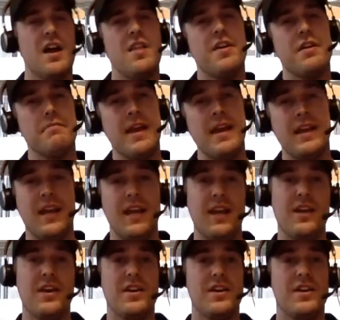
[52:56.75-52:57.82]
They're
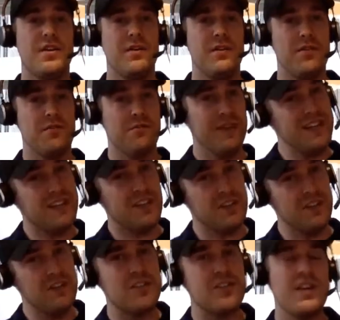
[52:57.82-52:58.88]
making
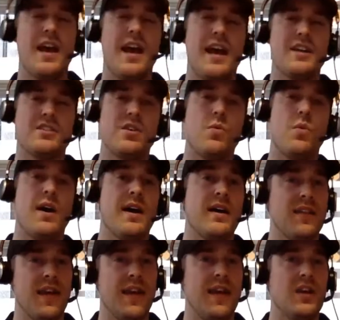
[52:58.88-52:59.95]
reasons as to why
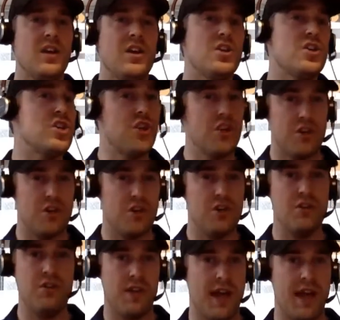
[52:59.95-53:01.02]
they shouldn't
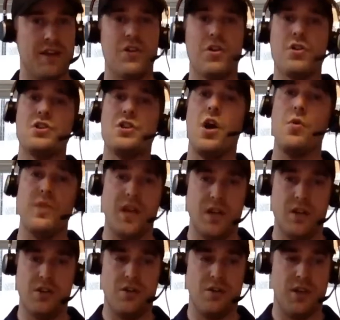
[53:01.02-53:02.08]
do that or don't need
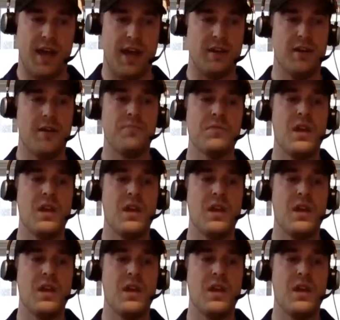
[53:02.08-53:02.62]
to do that.